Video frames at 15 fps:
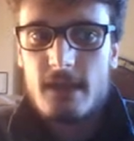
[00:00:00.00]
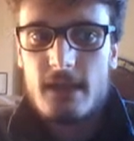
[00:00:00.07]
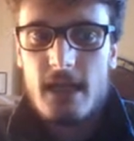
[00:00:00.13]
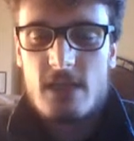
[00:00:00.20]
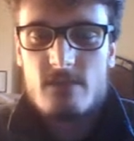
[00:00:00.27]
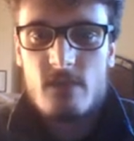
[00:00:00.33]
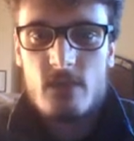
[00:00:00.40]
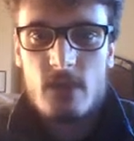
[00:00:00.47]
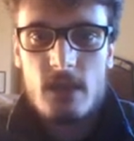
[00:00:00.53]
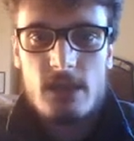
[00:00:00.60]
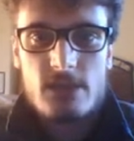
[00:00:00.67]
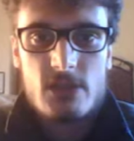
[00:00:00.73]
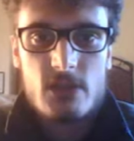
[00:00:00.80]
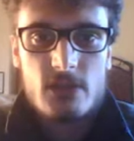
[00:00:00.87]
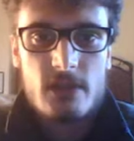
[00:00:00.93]
large
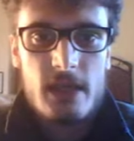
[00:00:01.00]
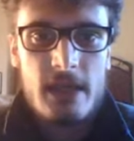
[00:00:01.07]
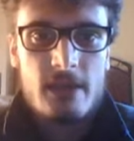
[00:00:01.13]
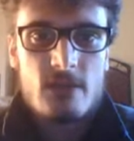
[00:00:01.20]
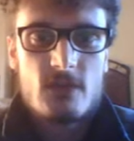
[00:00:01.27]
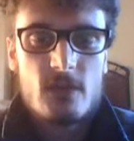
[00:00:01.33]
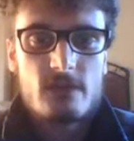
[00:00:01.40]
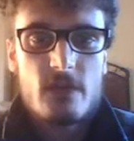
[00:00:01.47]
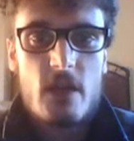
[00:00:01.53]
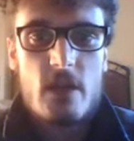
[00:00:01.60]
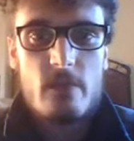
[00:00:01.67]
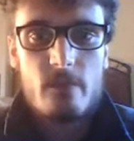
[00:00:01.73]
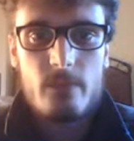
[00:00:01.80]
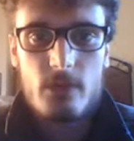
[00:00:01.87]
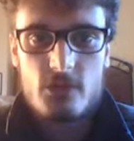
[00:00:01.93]
population and it's often
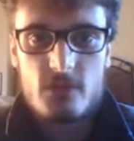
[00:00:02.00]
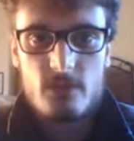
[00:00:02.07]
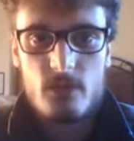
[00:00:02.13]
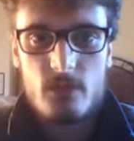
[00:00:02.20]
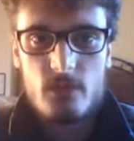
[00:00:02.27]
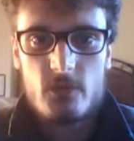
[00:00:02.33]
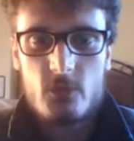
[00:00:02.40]
impossible